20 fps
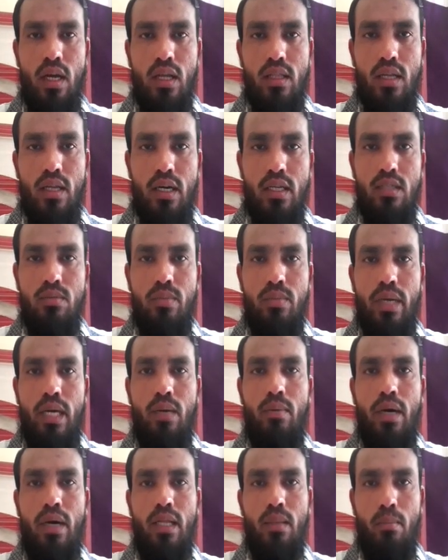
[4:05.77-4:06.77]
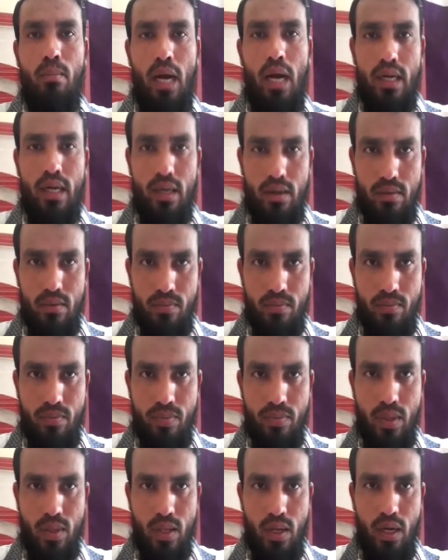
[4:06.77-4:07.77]
that is made by the matter,
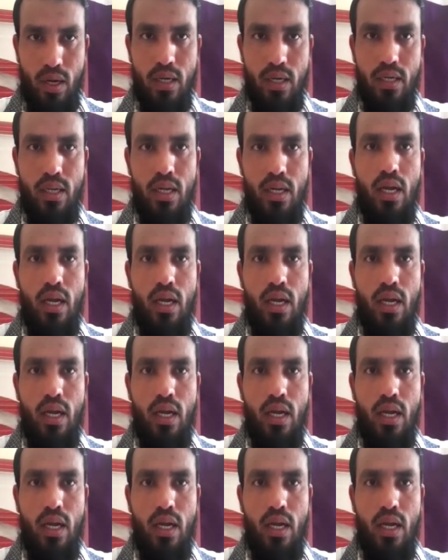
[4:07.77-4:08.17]
right?